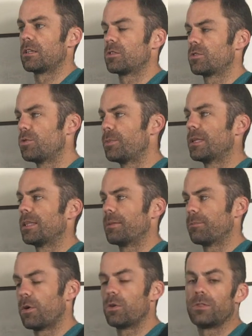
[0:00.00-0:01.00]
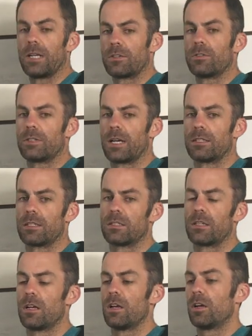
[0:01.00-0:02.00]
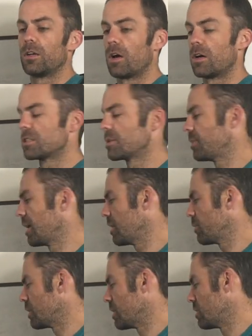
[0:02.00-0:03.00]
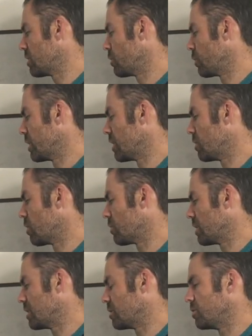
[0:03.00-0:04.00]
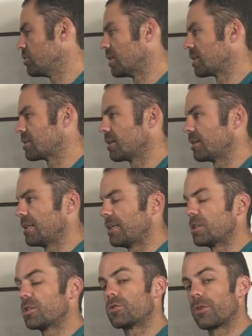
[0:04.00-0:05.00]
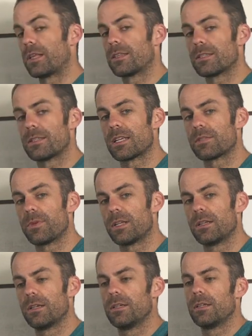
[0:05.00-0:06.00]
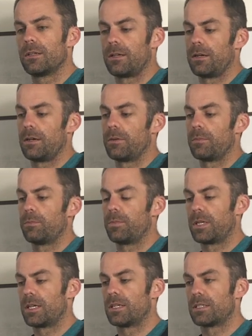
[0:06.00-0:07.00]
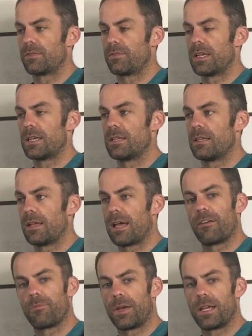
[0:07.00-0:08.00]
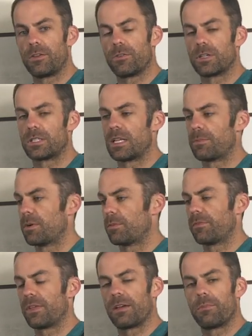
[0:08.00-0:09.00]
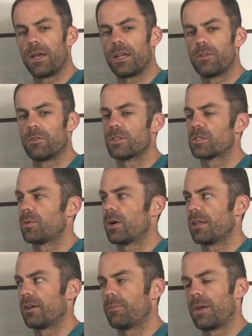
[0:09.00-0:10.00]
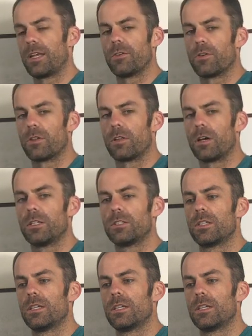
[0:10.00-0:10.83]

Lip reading: assuming that most exercises cause the pain, we don't need to do necessarily any strength assessment, because if they have pain during a step up, if they have pain during a squat, they have pain during a lunge,